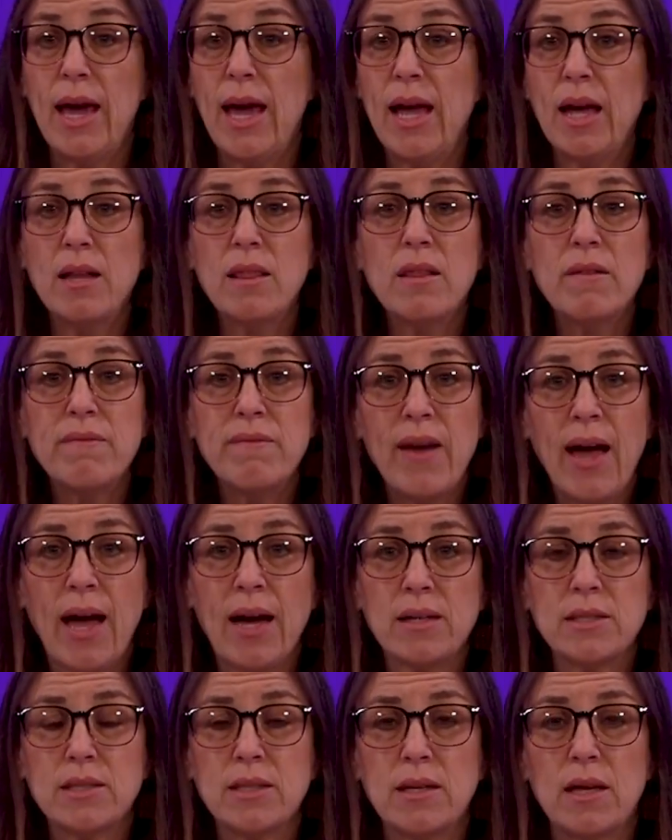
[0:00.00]
and the
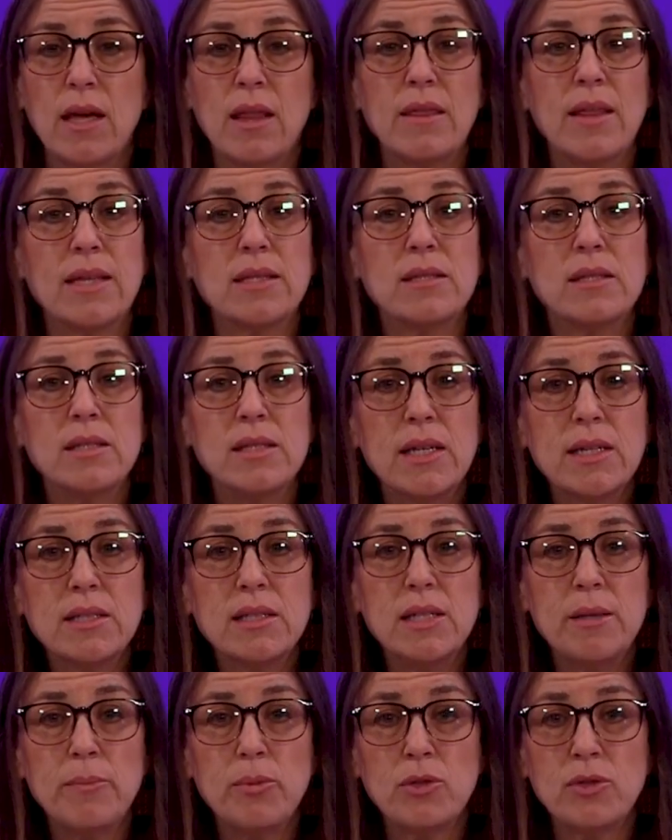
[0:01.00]
fact that
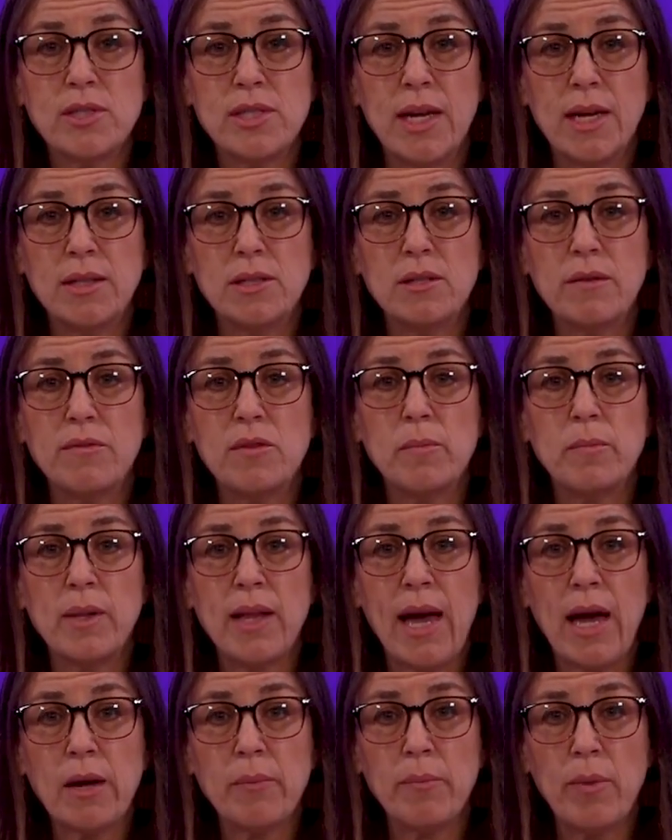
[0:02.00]
60% of the
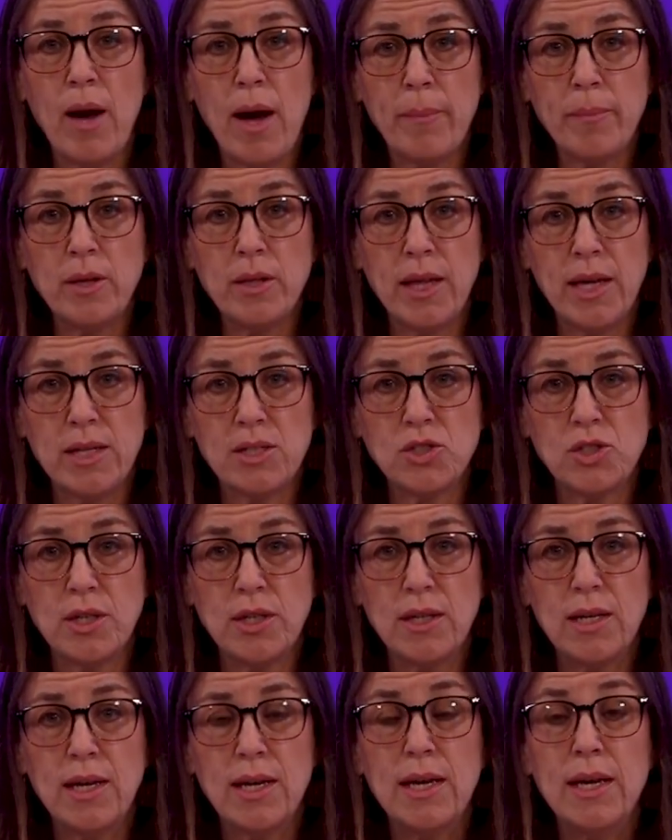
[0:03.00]
Black
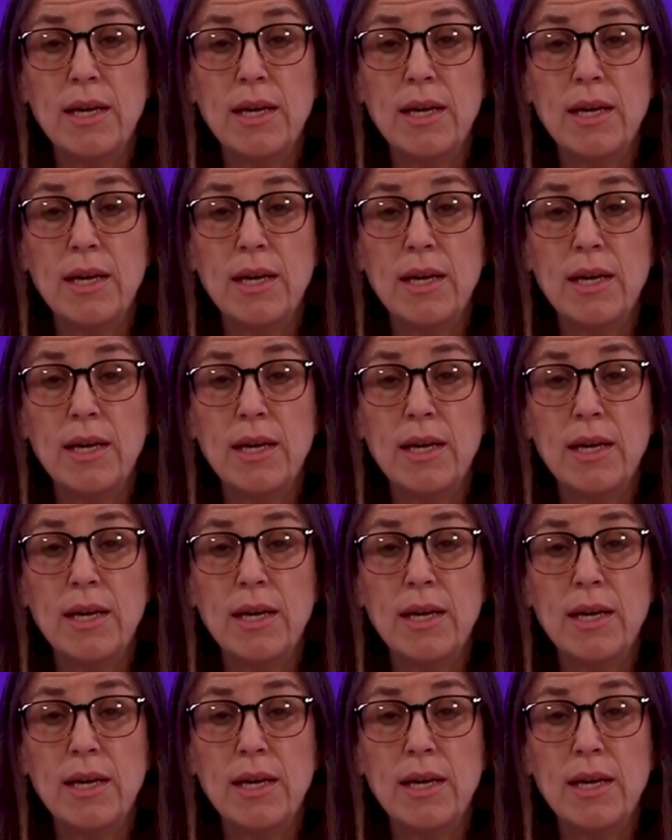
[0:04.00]
population